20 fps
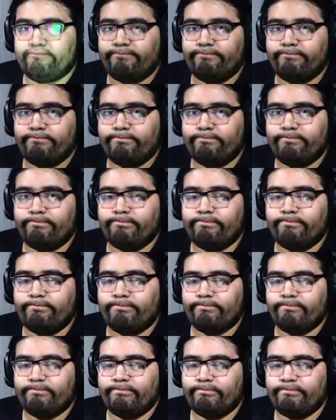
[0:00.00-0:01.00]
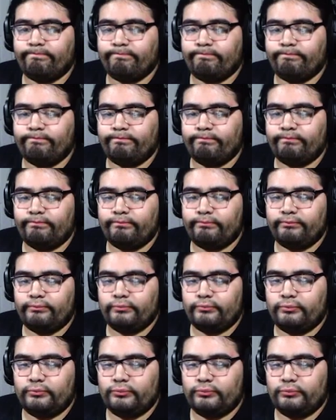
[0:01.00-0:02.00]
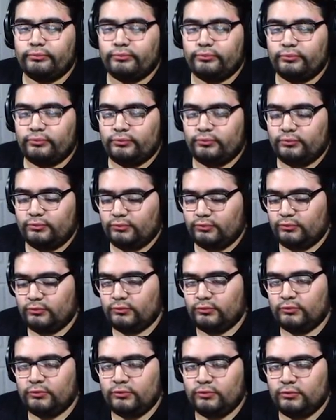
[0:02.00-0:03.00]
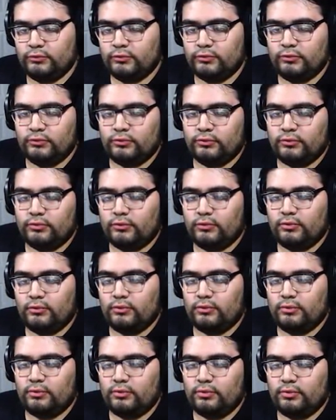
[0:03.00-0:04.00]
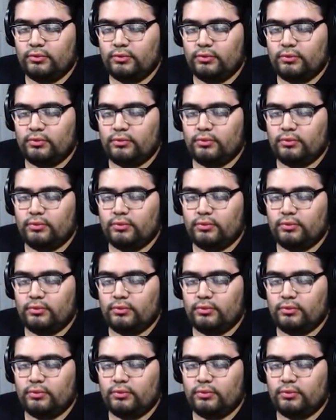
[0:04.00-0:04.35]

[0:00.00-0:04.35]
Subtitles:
(silence)